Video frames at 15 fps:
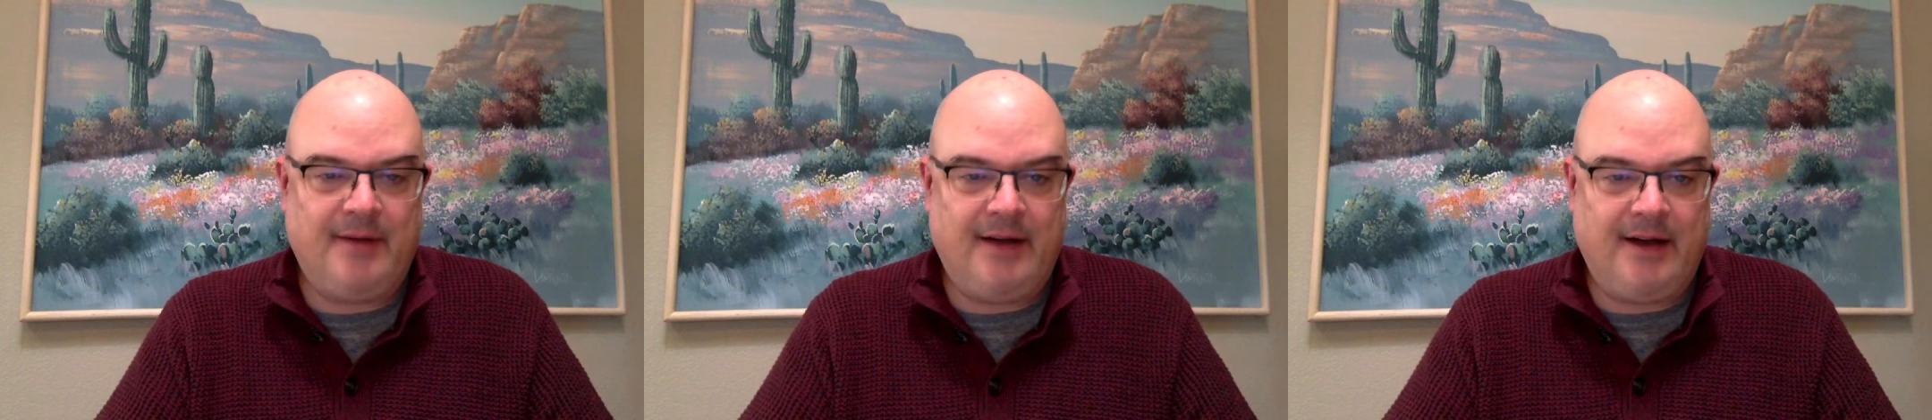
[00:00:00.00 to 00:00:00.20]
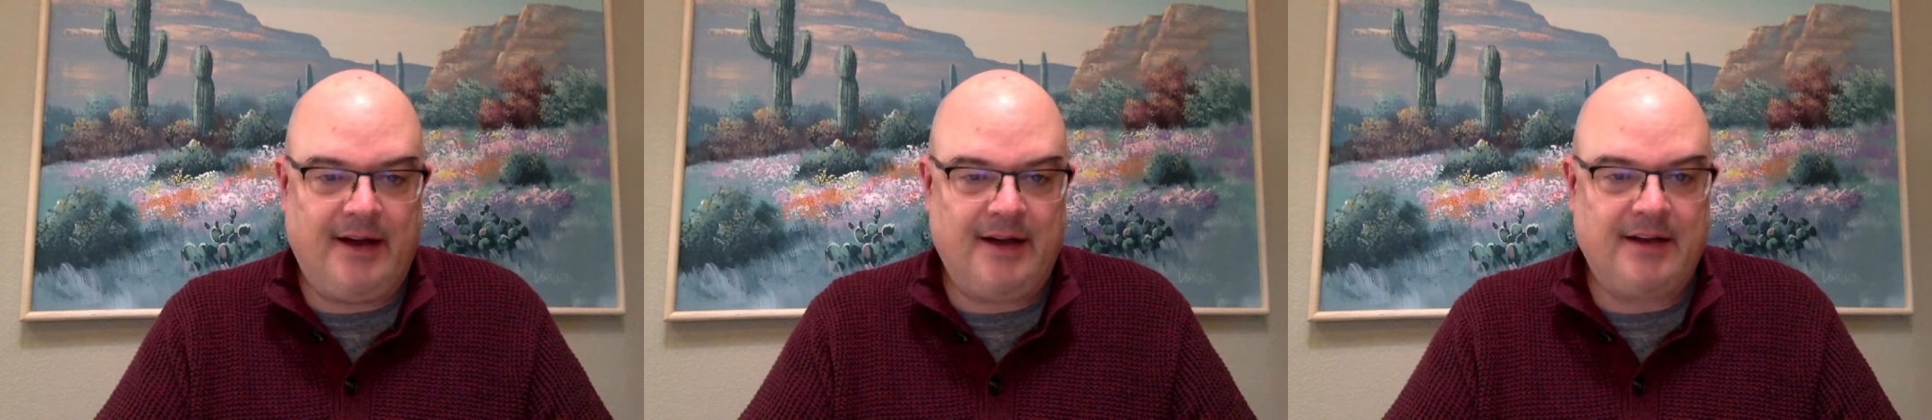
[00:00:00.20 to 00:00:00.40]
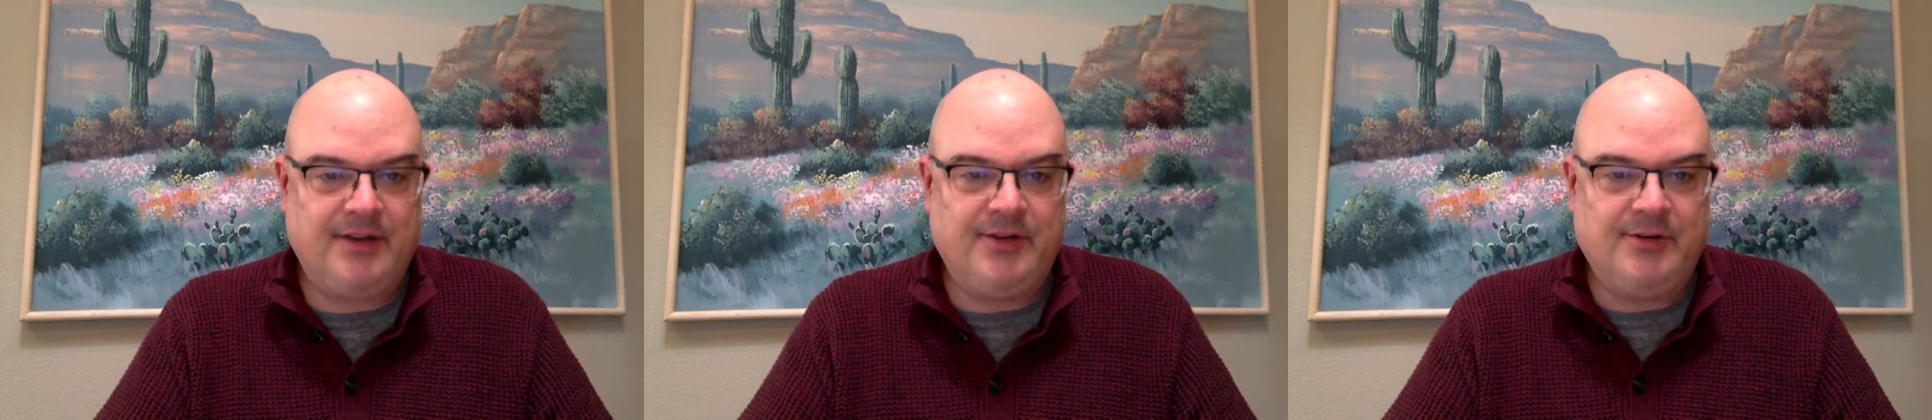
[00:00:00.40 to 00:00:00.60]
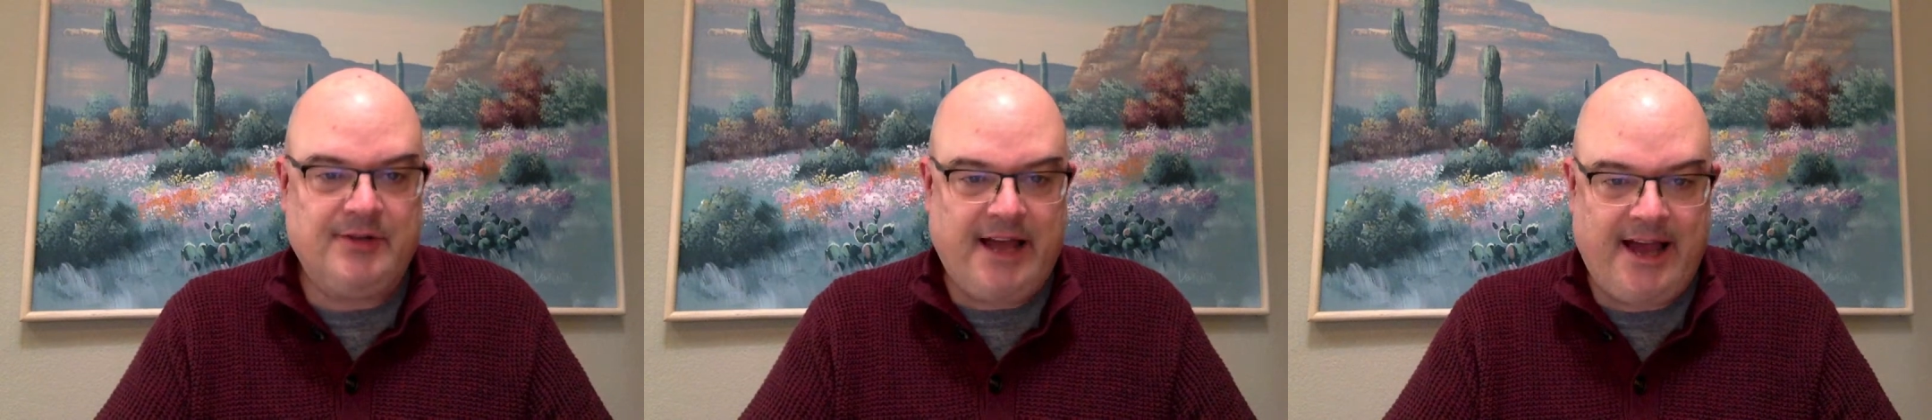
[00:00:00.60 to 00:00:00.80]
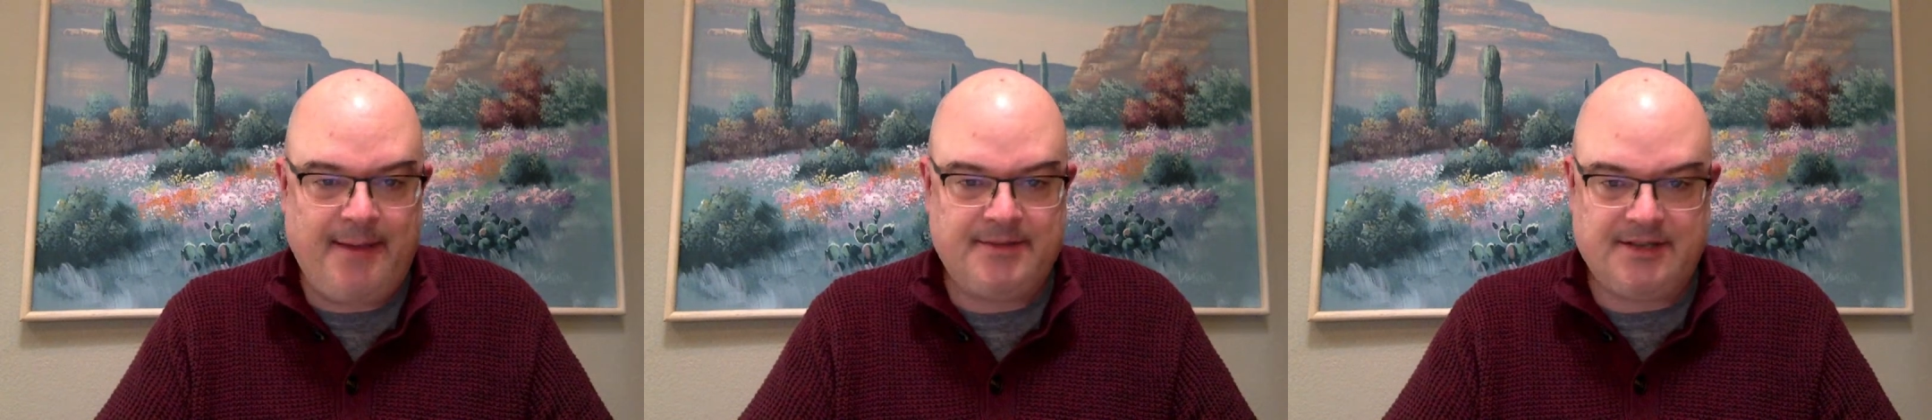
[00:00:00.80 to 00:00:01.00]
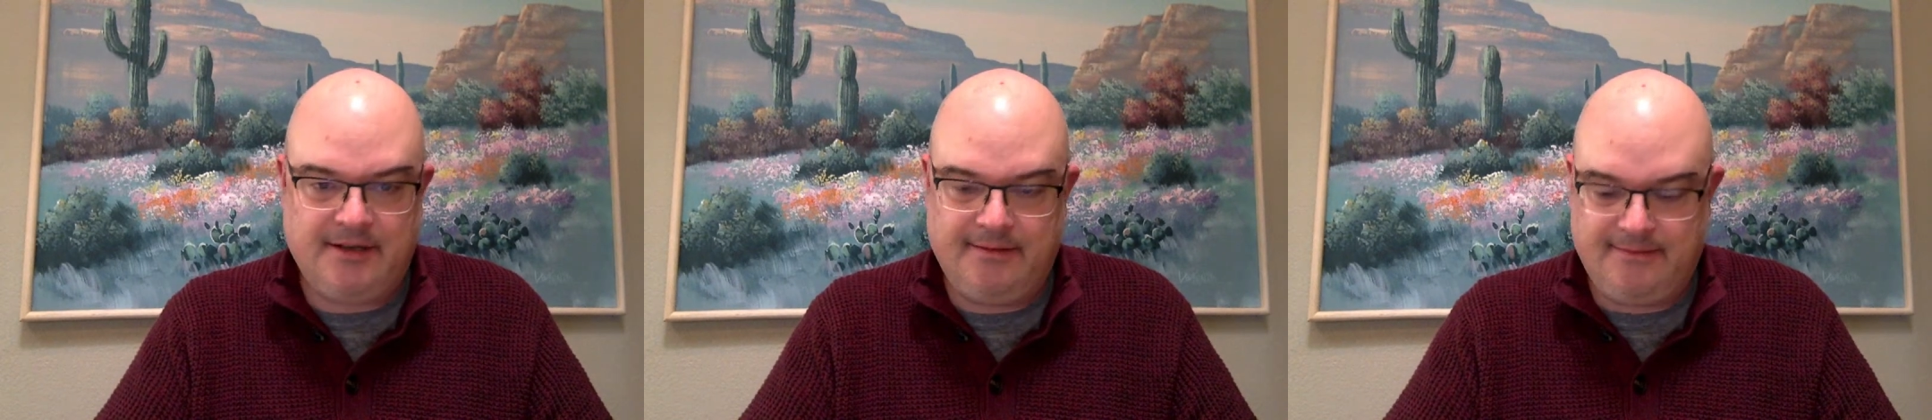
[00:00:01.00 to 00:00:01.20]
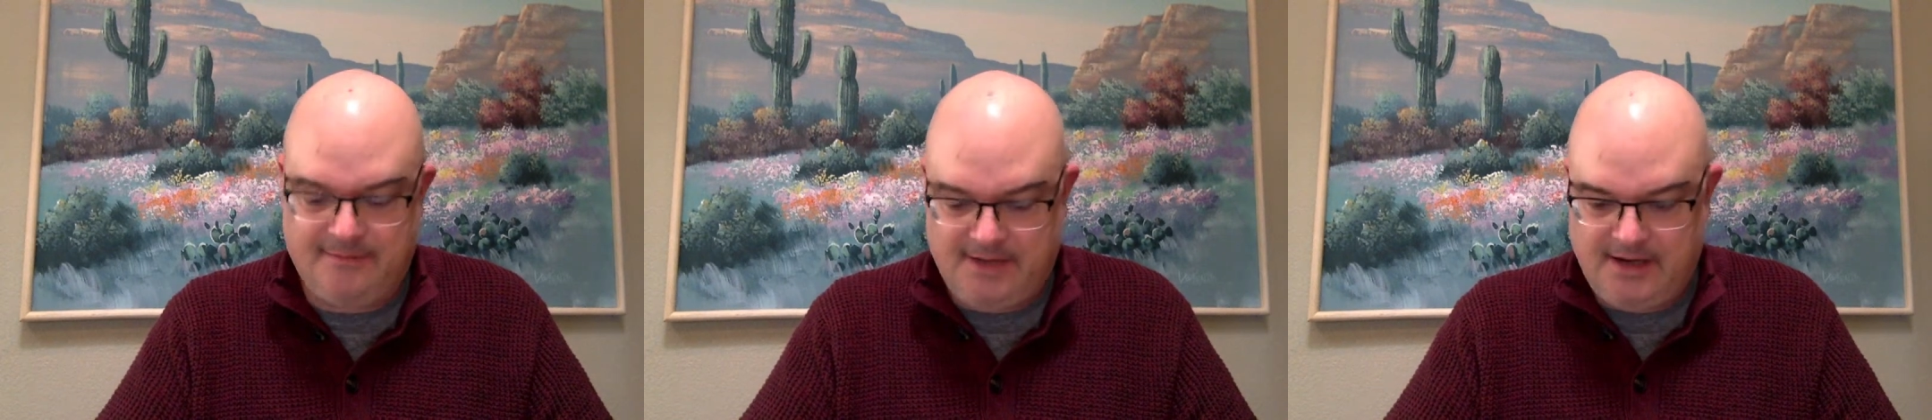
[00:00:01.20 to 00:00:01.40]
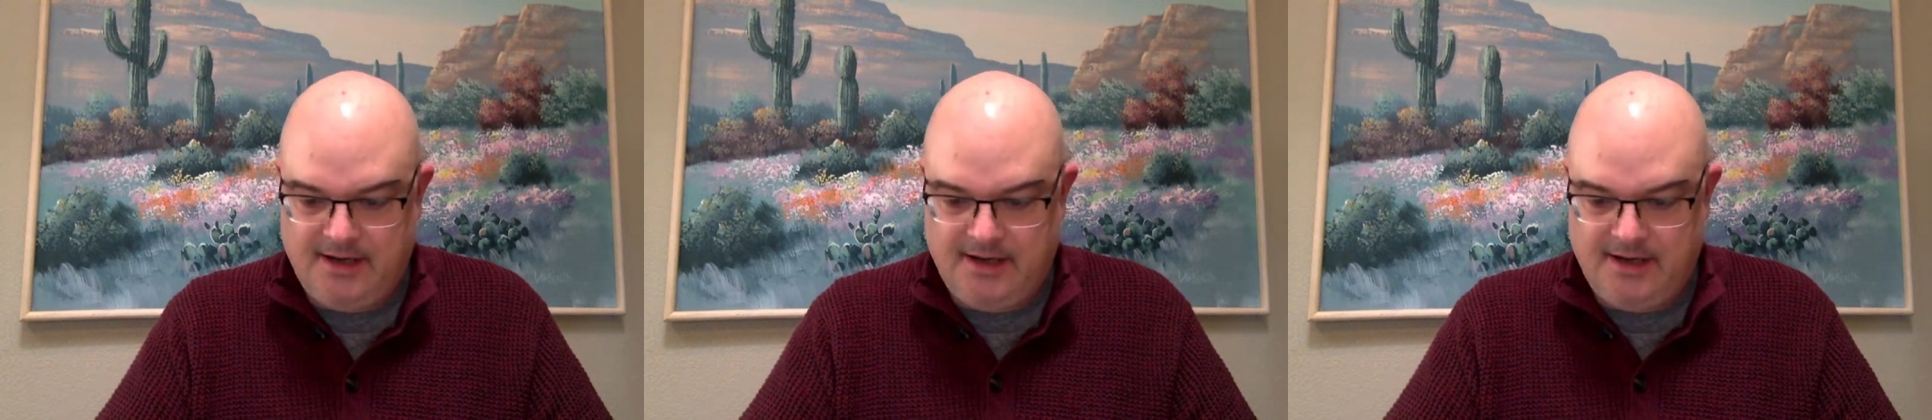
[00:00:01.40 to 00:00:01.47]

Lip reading: Knut Hamsun